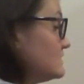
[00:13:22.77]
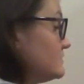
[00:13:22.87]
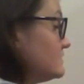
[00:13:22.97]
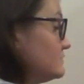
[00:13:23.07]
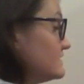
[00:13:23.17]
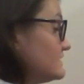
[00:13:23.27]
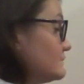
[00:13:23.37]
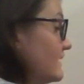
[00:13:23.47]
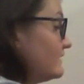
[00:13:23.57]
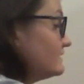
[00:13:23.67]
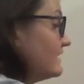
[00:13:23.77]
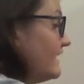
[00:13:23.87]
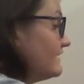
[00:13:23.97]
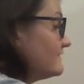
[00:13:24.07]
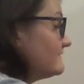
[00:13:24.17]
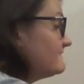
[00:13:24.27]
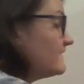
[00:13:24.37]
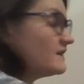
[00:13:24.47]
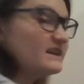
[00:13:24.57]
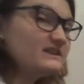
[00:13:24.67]
do is spelled kind of
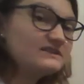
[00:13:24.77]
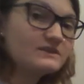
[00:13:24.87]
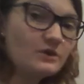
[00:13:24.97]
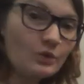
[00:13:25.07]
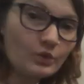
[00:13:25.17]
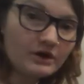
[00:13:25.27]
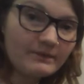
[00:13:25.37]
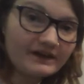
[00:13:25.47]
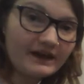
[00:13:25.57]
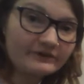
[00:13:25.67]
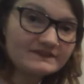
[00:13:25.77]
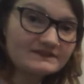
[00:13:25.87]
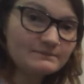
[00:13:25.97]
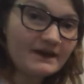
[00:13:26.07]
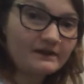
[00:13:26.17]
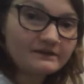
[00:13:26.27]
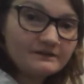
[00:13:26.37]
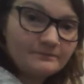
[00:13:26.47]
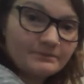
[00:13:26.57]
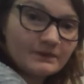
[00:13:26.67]
funky, so don't worry about how it's spelled,
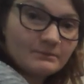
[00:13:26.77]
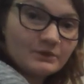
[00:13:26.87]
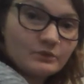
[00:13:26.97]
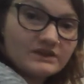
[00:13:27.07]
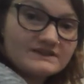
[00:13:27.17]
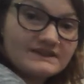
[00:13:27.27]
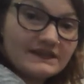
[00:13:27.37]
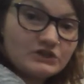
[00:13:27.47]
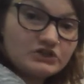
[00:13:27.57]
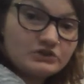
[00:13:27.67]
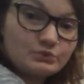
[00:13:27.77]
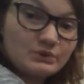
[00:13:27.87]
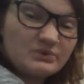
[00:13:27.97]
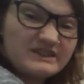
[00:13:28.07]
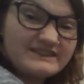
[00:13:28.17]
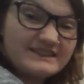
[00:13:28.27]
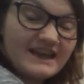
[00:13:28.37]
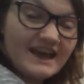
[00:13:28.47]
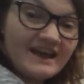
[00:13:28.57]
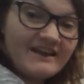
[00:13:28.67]
but we say do when we see
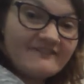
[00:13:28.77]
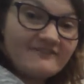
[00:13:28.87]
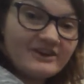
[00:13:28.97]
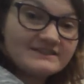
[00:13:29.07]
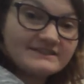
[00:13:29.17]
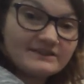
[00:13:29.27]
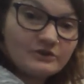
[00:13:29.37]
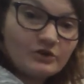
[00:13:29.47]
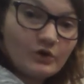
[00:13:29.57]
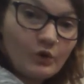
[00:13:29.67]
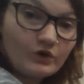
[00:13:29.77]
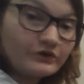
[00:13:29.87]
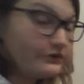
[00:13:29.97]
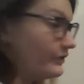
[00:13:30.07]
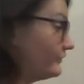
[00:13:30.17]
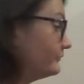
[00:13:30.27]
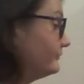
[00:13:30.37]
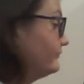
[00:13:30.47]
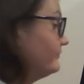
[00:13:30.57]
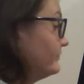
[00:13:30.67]
every single quarter note.
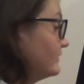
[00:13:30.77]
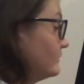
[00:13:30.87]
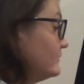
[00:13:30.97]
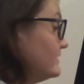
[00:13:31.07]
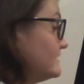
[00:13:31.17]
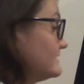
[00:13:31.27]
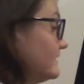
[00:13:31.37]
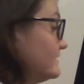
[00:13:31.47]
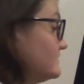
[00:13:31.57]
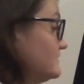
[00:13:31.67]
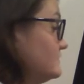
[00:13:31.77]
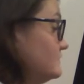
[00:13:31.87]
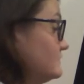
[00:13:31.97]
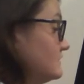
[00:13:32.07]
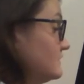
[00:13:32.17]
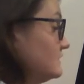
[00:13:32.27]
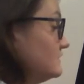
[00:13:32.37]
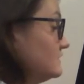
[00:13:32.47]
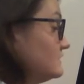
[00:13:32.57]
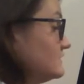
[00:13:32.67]
We say do,
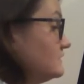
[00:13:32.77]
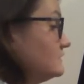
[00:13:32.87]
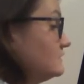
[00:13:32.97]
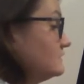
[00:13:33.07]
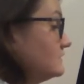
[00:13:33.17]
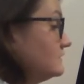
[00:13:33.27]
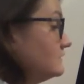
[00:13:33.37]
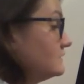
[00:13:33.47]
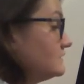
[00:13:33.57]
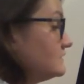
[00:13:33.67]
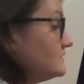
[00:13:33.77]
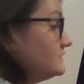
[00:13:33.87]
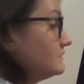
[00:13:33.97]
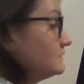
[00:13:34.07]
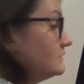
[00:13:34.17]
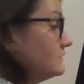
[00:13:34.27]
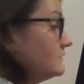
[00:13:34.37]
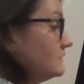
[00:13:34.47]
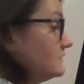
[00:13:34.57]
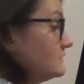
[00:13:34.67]
do, do,
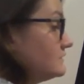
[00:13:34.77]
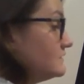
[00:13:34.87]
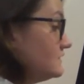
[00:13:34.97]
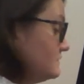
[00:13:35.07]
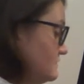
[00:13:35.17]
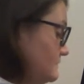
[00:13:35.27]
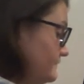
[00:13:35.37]
do,